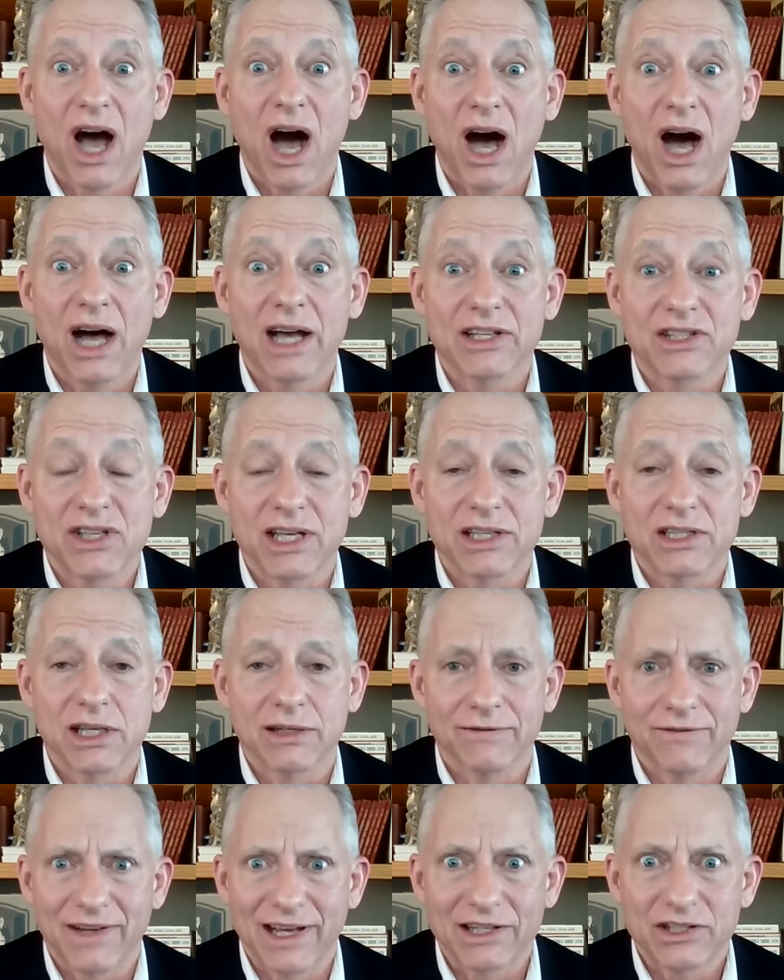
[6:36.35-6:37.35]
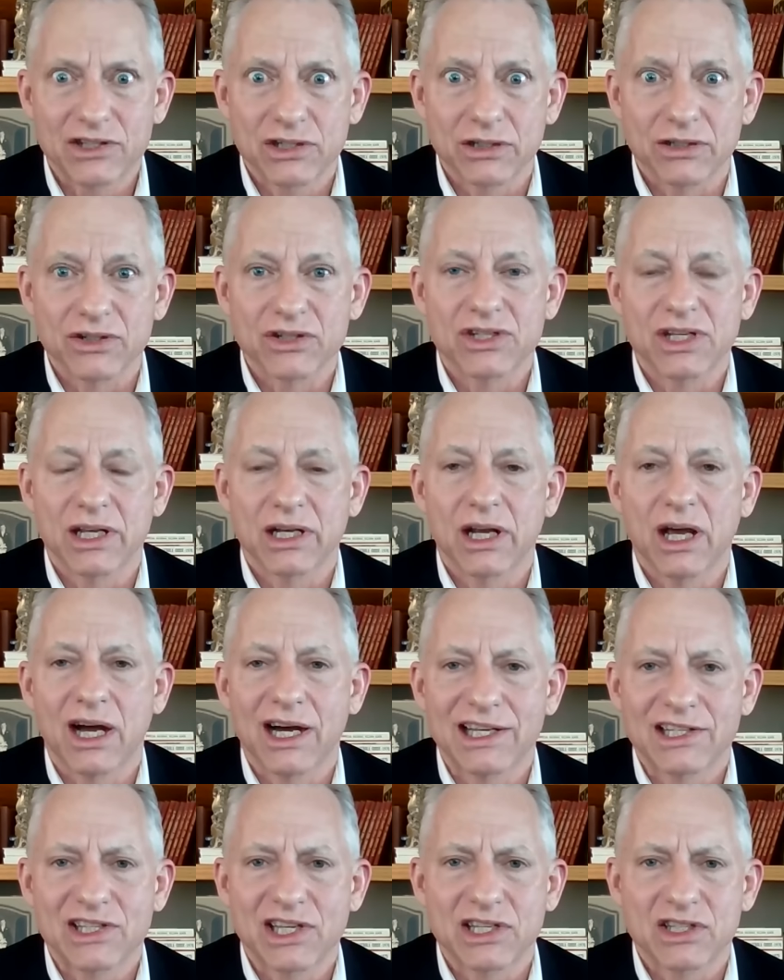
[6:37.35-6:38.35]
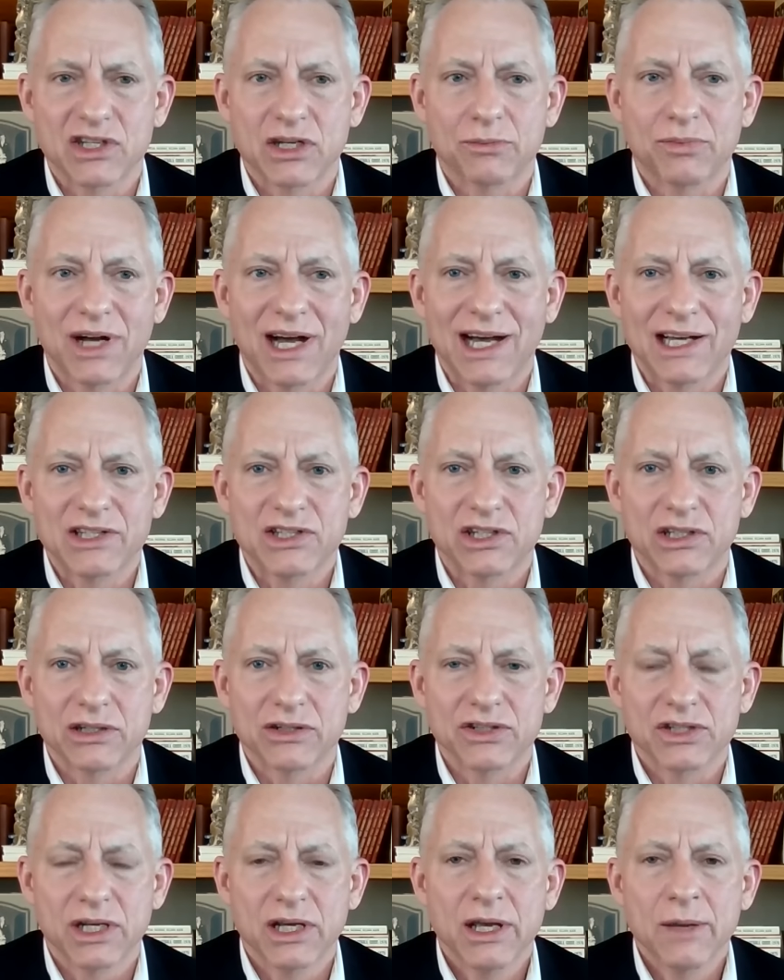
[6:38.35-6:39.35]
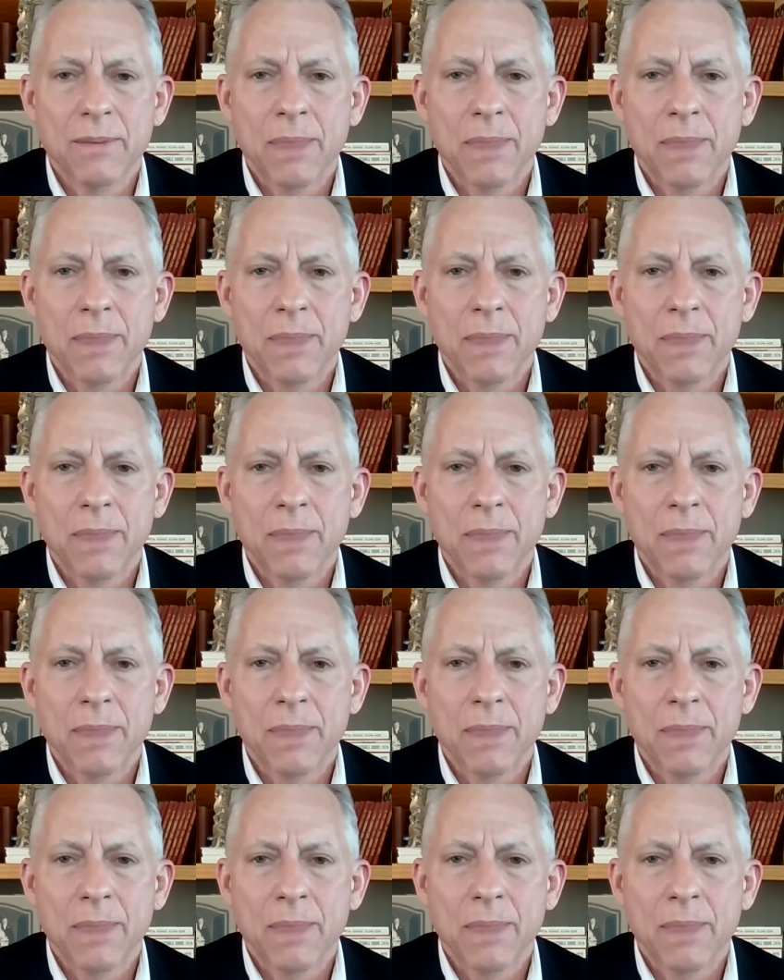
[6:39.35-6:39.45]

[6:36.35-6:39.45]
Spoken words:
us as investors and us as depositors.